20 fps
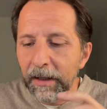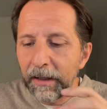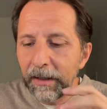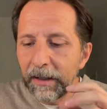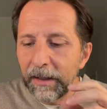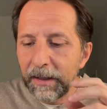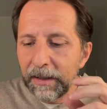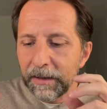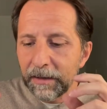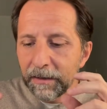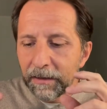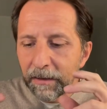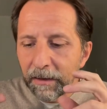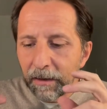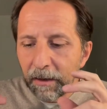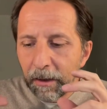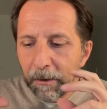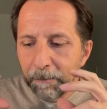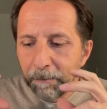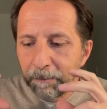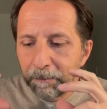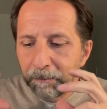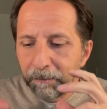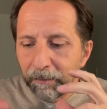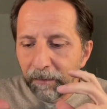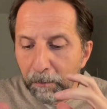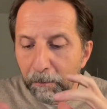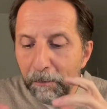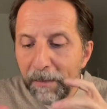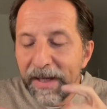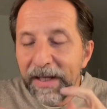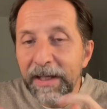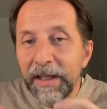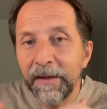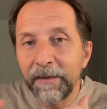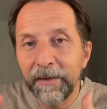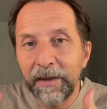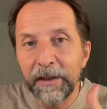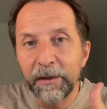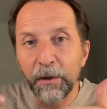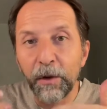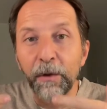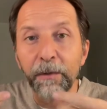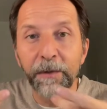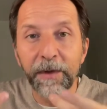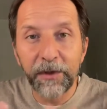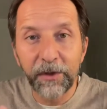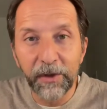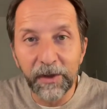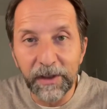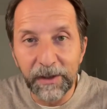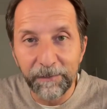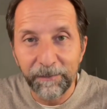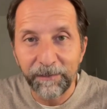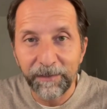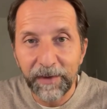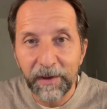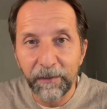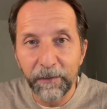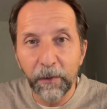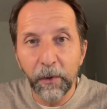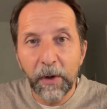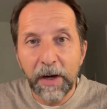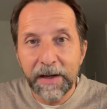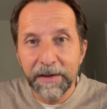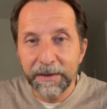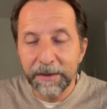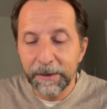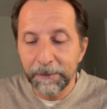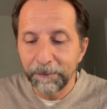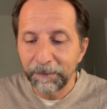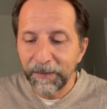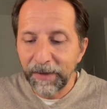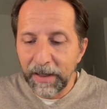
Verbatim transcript: is uh, making this official for us.